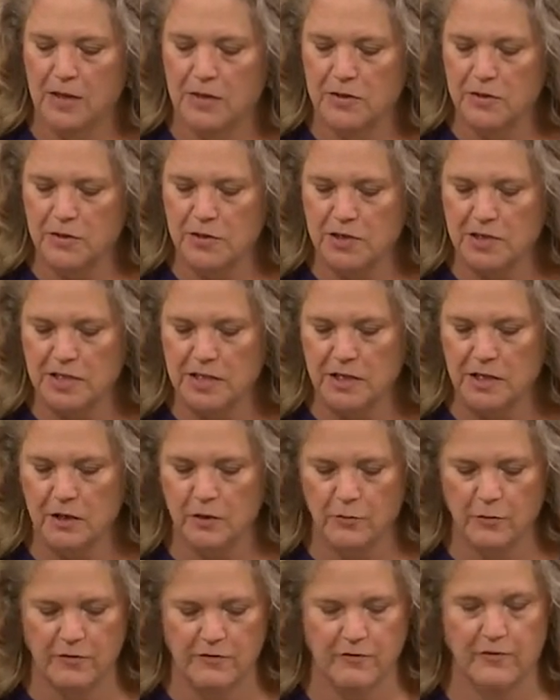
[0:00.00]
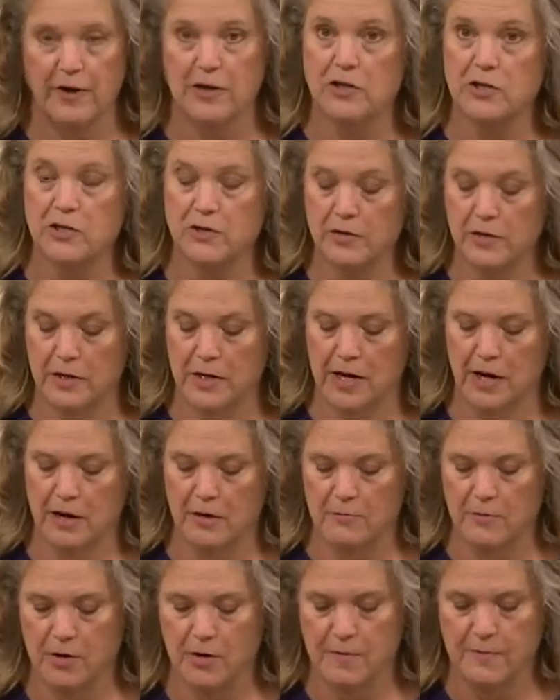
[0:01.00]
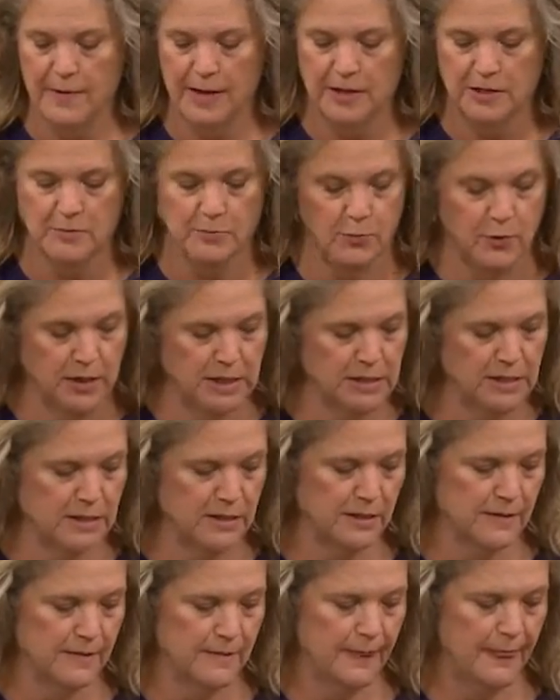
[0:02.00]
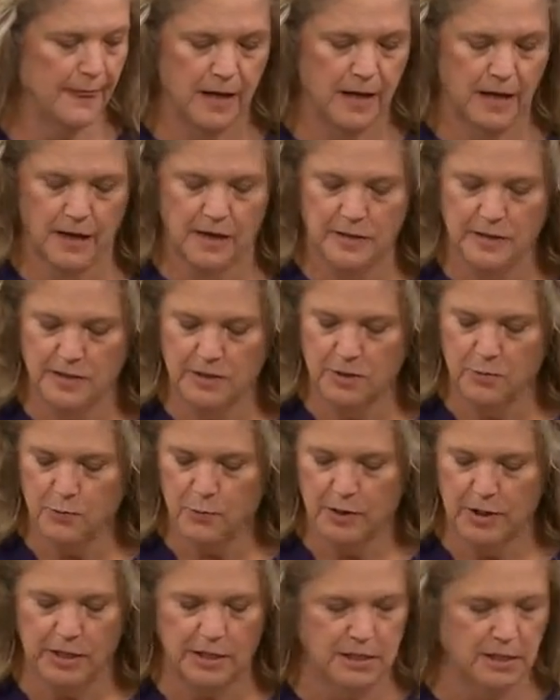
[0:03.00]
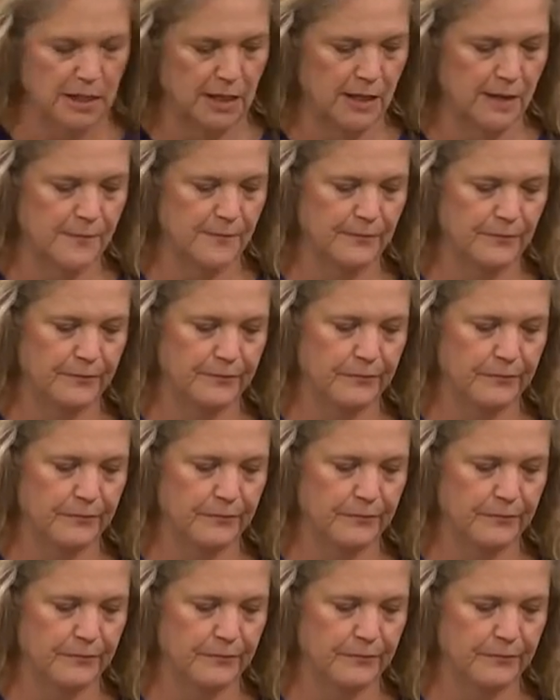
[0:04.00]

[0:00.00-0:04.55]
So just a little refresher on how to mark match points. It's super easy.